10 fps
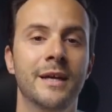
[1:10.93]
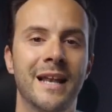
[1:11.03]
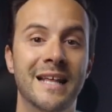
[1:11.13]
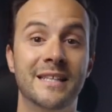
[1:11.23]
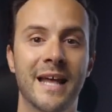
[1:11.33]

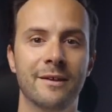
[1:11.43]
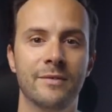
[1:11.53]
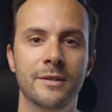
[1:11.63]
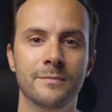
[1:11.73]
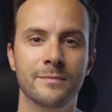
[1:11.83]
Let's dive
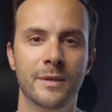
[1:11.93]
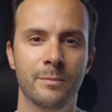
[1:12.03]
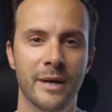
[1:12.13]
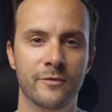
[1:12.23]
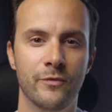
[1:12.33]
in,
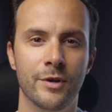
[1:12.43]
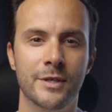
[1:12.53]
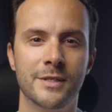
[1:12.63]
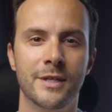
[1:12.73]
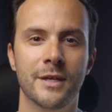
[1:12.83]
but
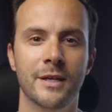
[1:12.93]
first,